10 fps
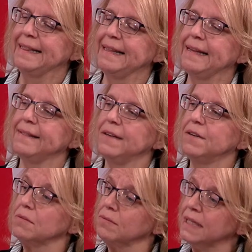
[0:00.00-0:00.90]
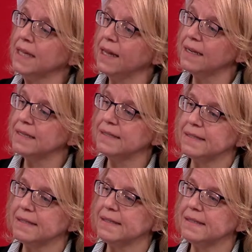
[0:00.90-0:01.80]
that they don't realize
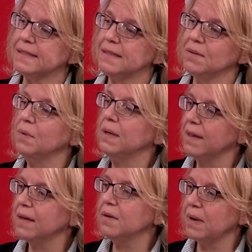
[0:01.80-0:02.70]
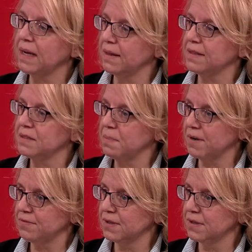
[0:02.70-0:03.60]
is within a wetlands
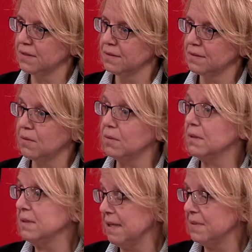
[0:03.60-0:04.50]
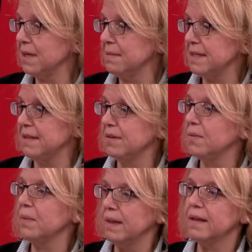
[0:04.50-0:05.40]
buffer or sometimes
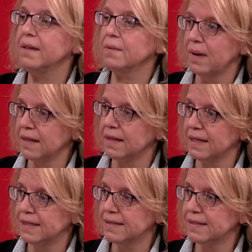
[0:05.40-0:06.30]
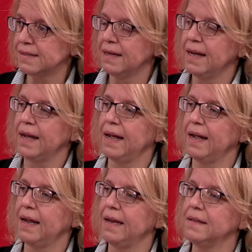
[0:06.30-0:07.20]
even within the wetlands.
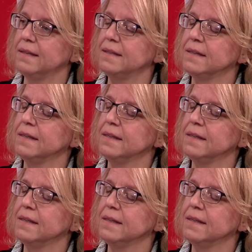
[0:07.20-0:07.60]
And